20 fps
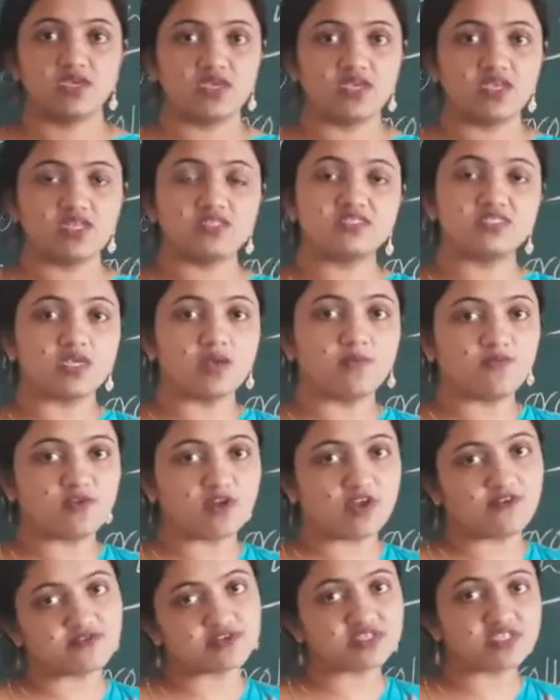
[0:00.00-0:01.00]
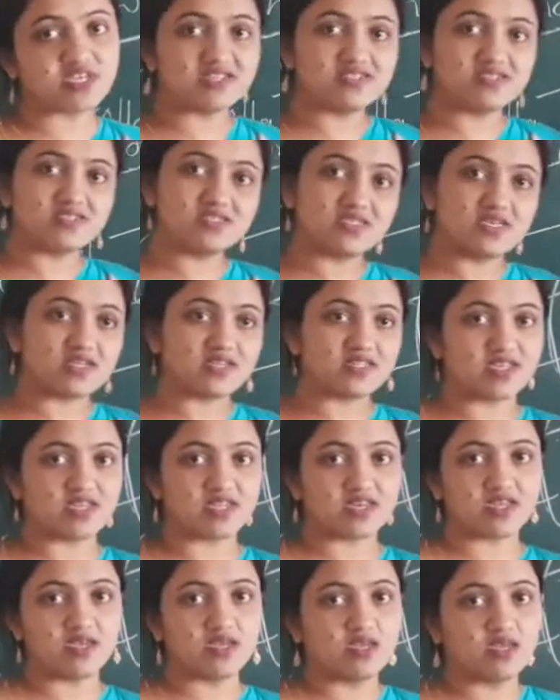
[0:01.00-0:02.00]
in some flowers chances are
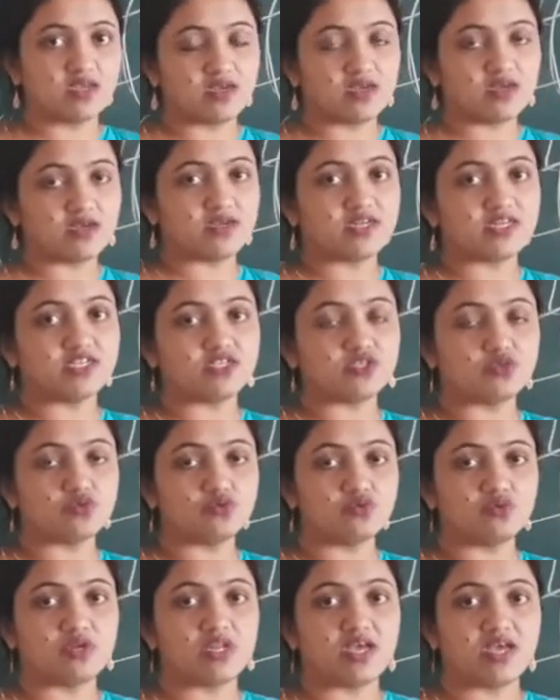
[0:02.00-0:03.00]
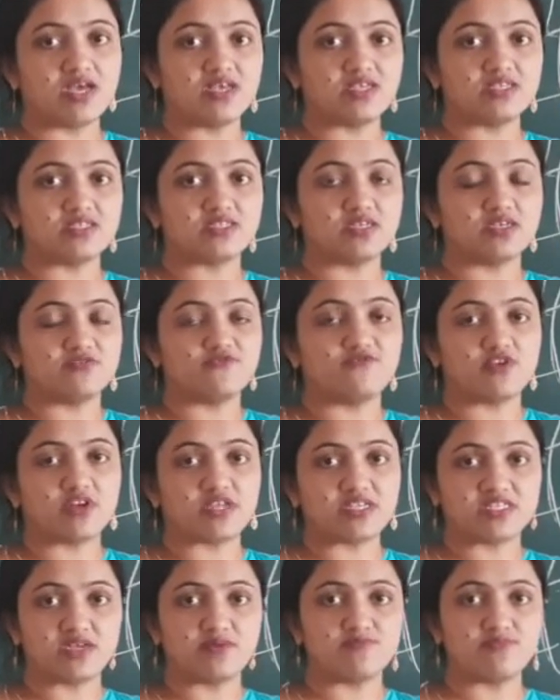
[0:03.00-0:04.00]
there, it is known as, for
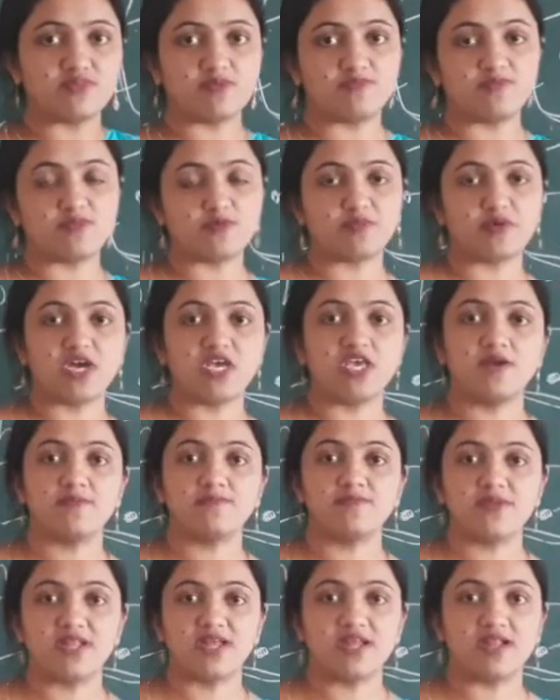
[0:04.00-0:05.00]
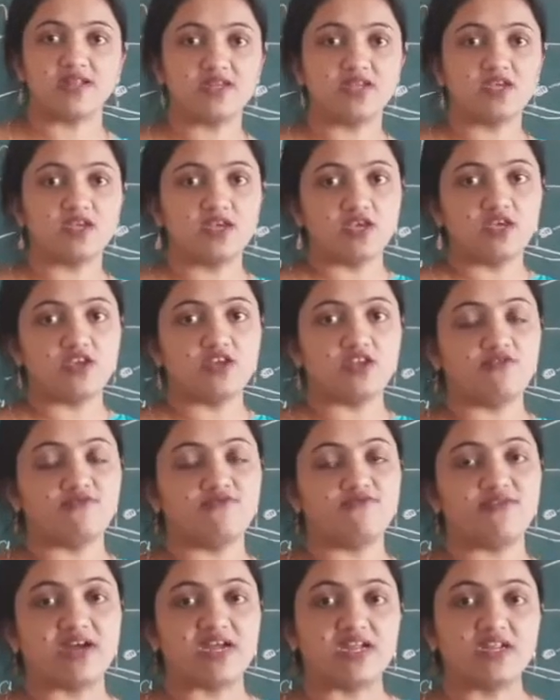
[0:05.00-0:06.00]
example, papaya plant, you will
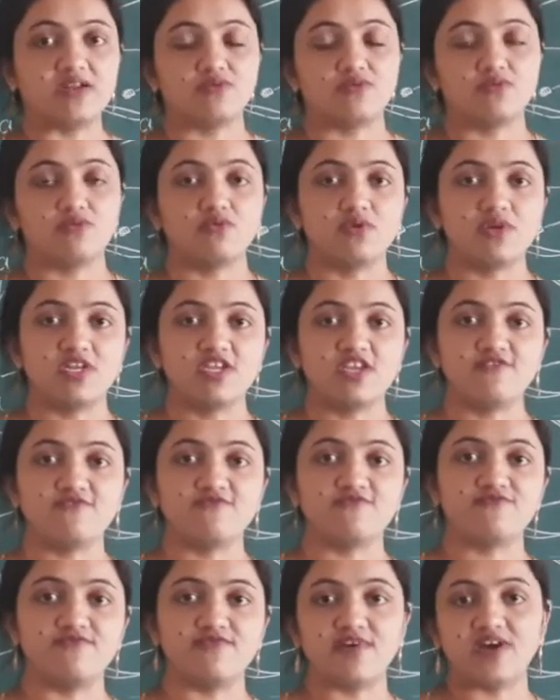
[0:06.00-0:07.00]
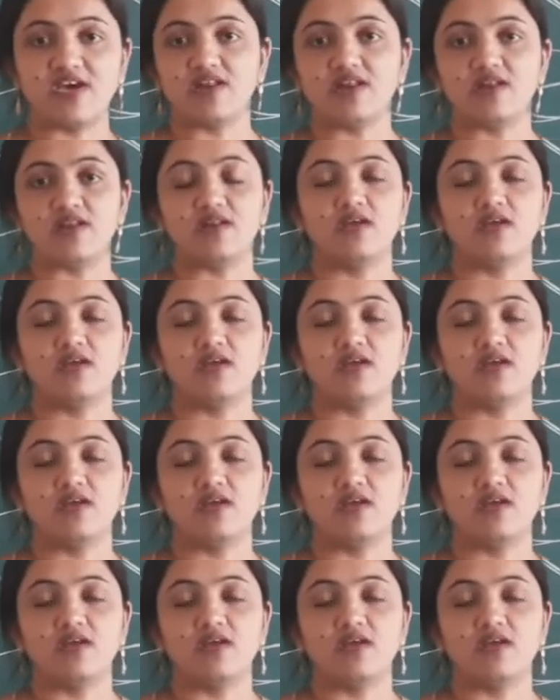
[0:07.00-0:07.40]
find only one